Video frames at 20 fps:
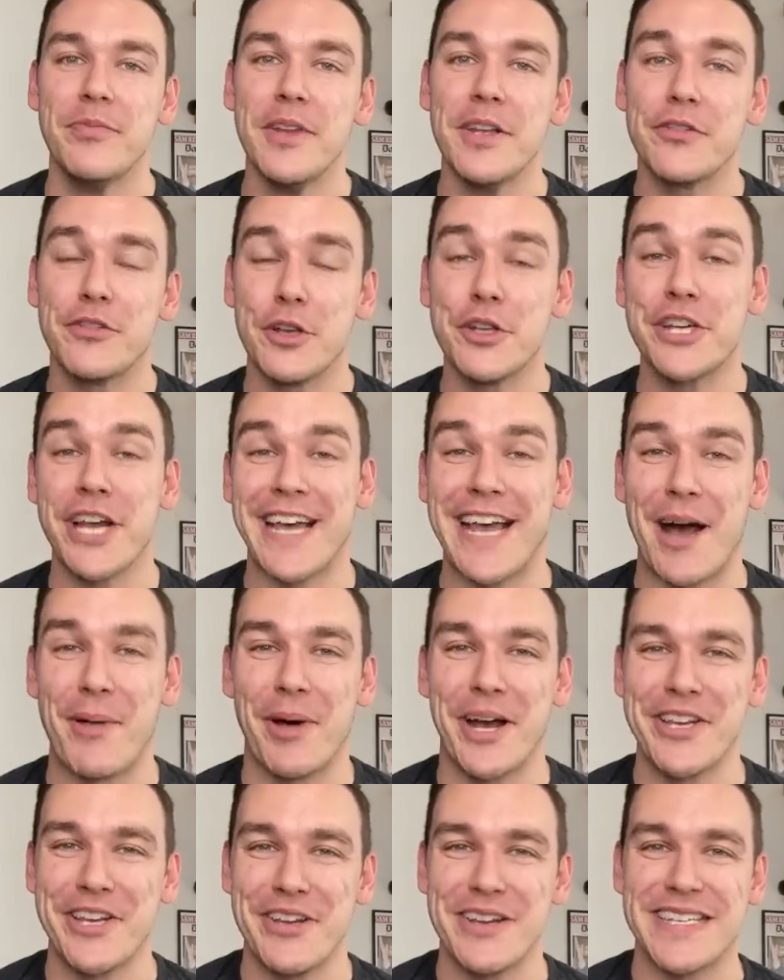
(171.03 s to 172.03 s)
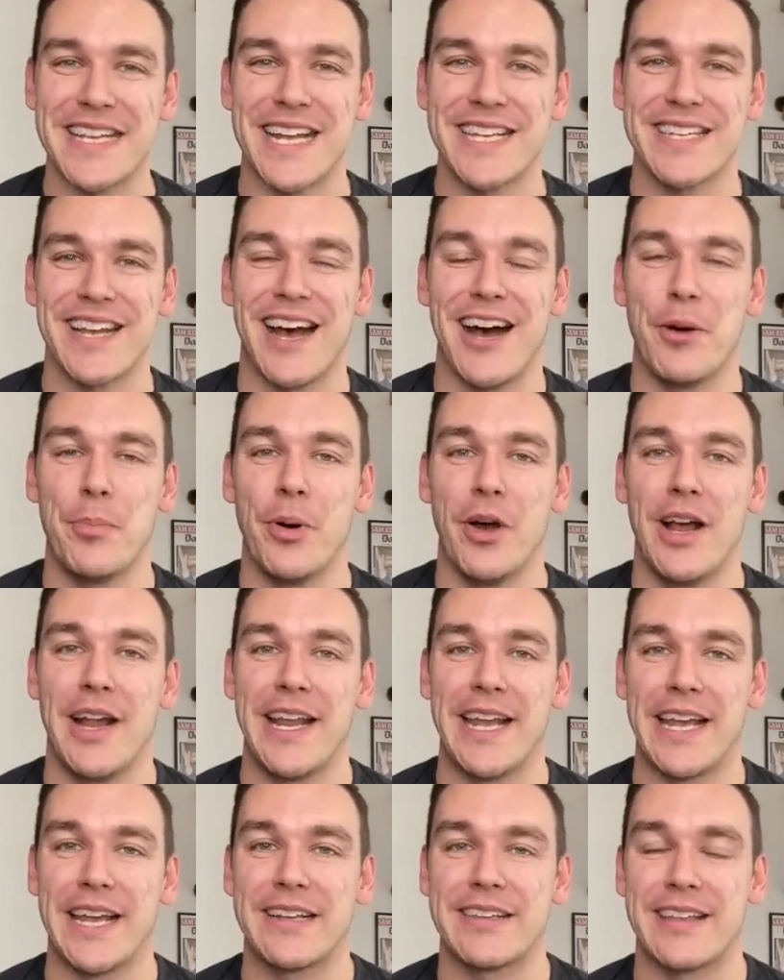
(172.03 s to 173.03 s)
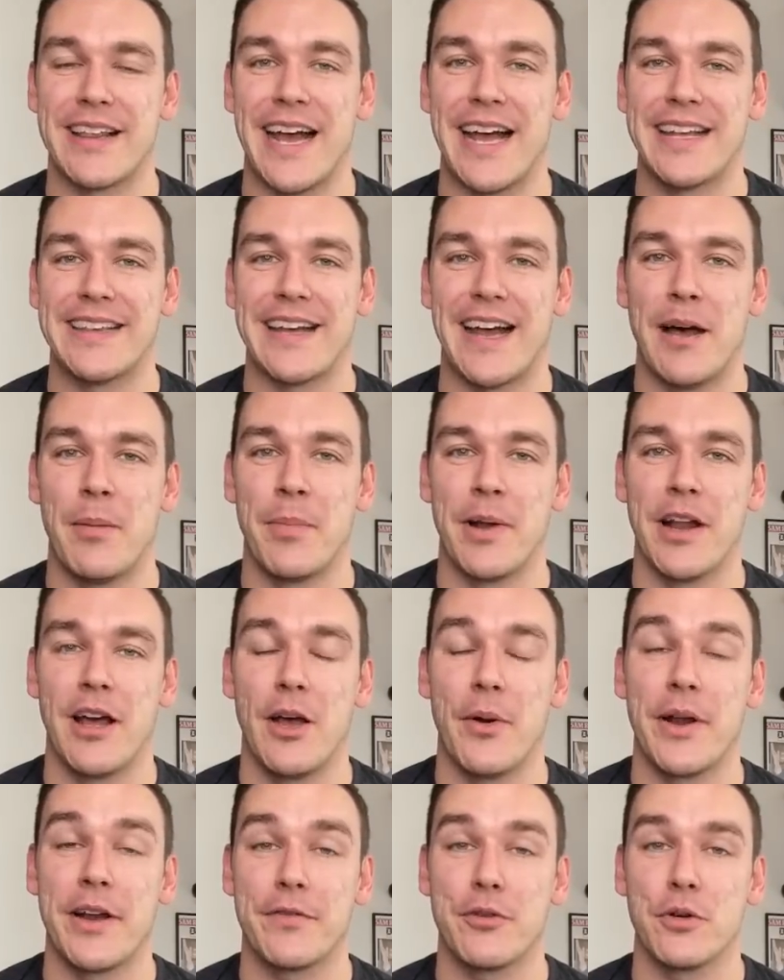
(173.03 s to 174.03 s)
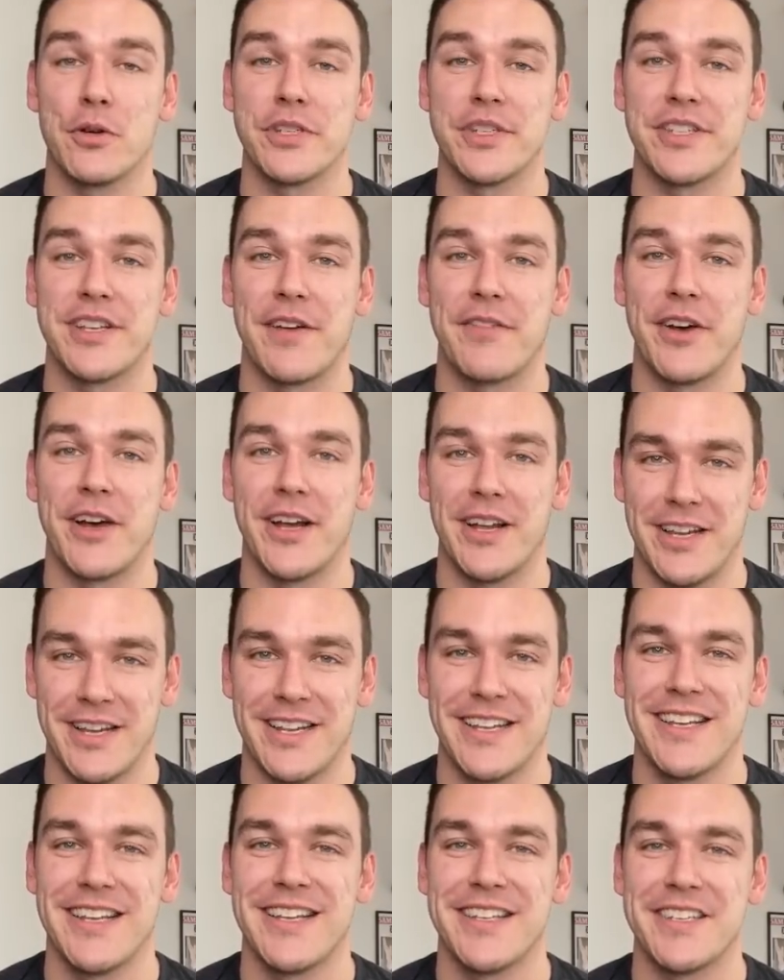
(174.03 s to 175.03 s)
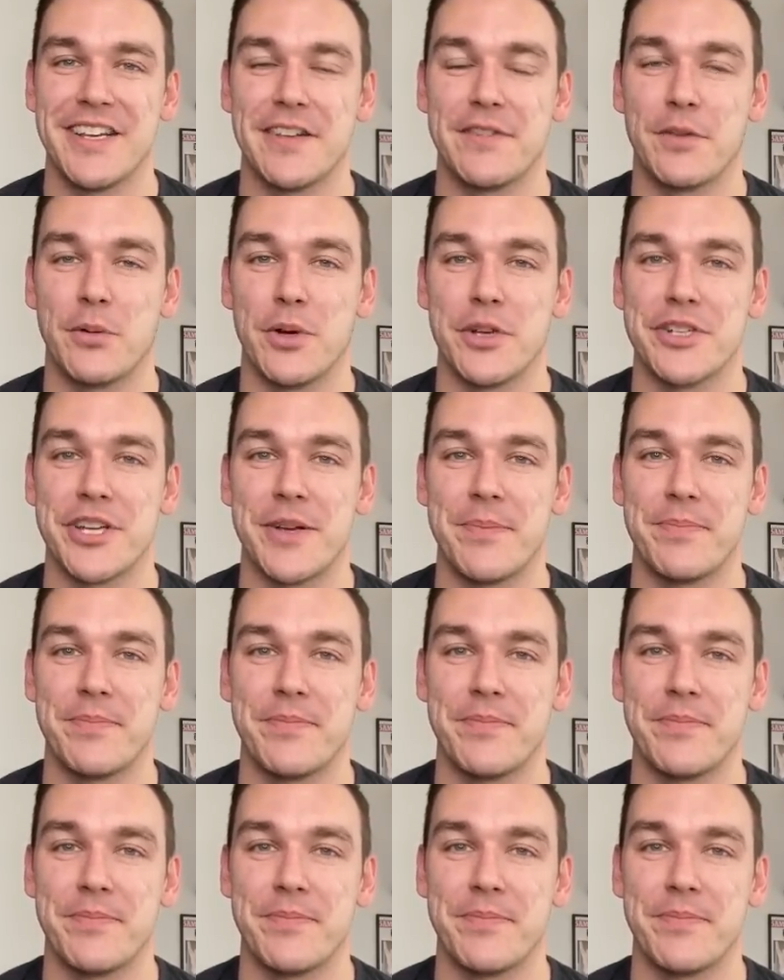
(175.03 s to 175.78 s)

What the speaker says: Do check out my newsletter. I'll put a link to that down below. And of course, as ever, cheers for watching.